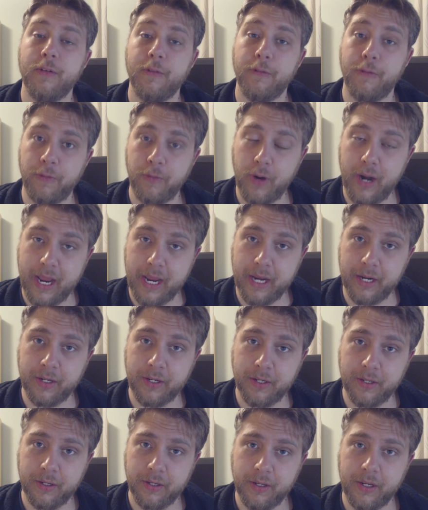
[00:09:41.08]

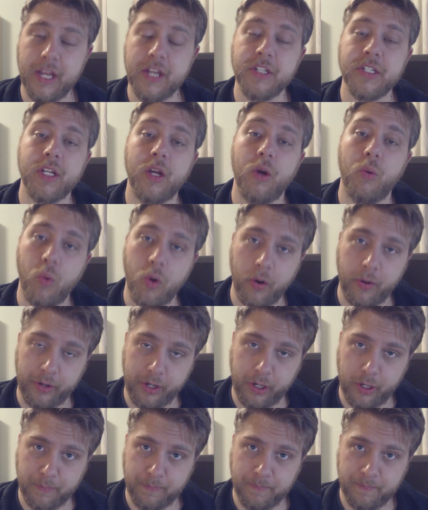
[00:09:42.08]
Frank is a
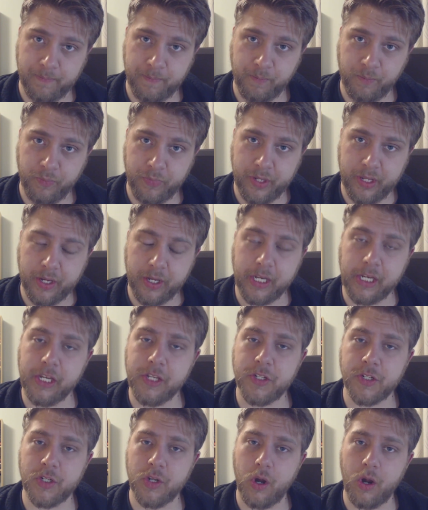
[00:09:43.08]
warrior.
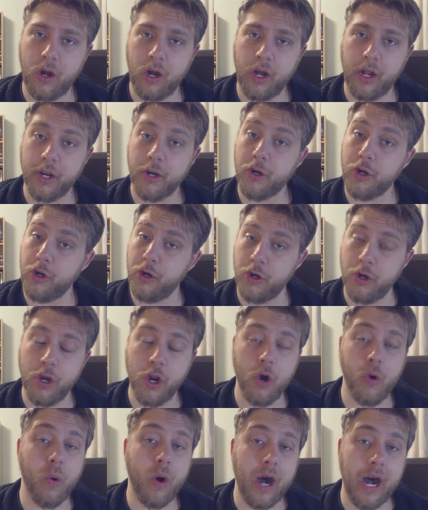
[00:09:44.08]
He saw
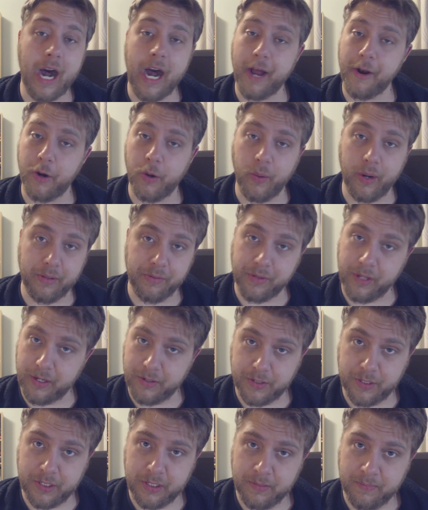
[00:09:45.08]
no honor in
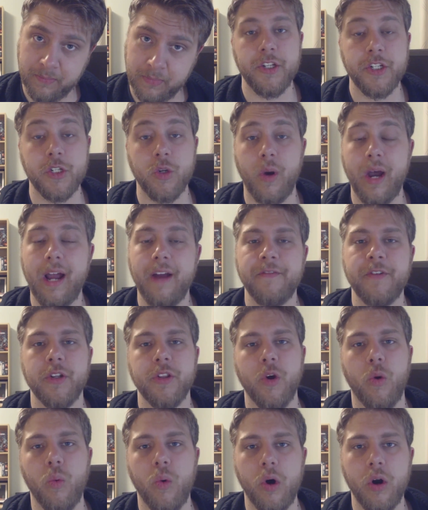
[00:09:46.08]
this. So after
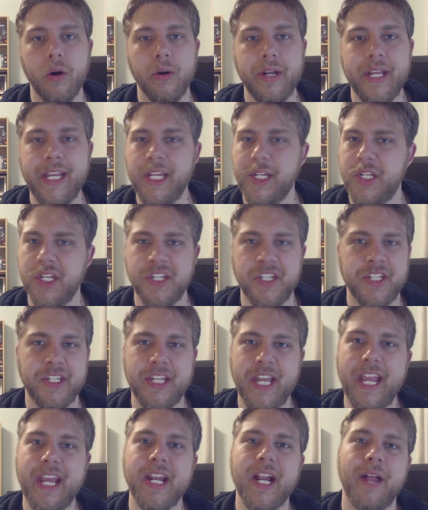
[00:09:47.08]
the war, he just
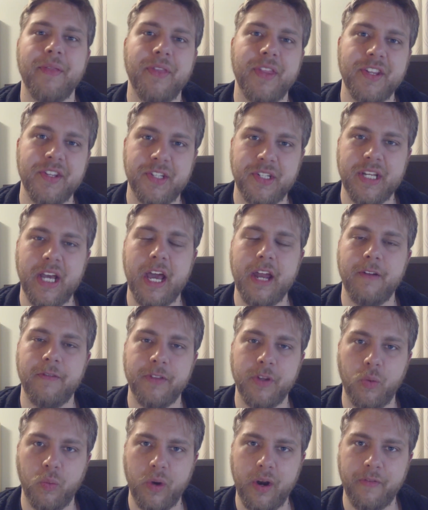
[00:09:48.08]
stayed on this side of
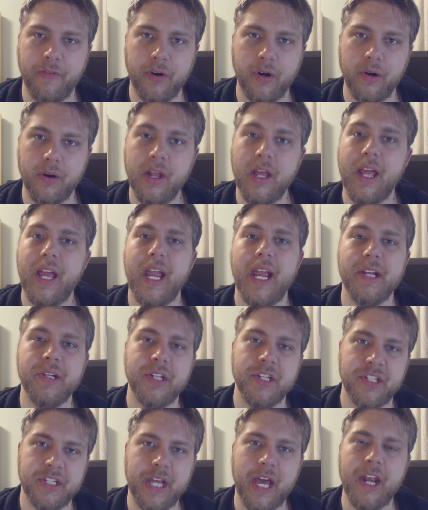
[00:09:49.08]
the river and
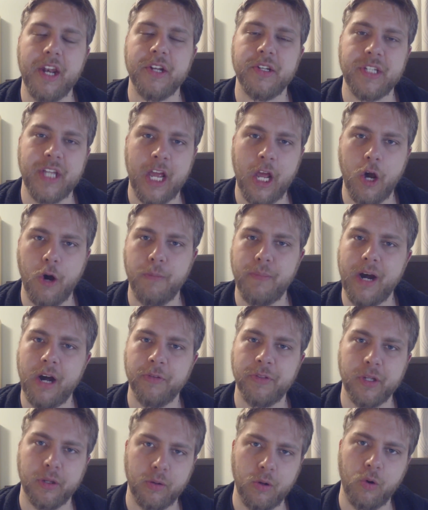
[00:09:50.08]
decided to help
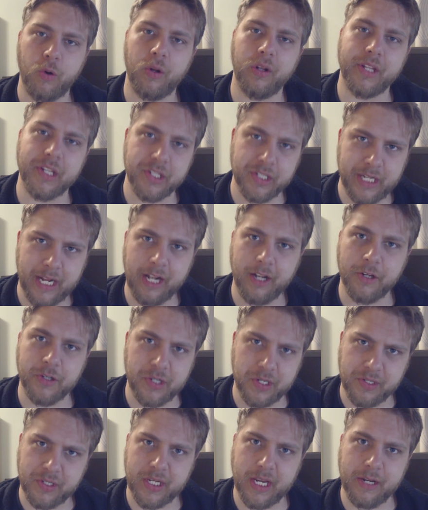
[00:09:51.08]
out the local
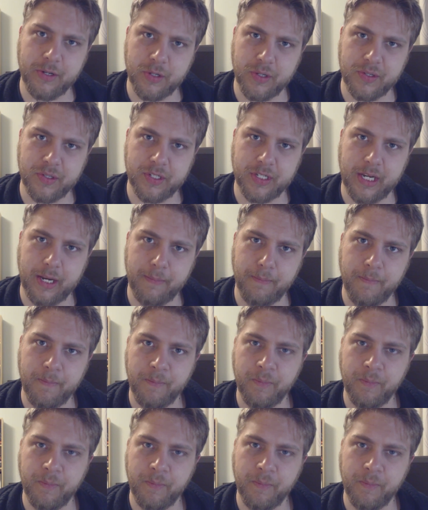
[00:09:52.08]
intelligence agency.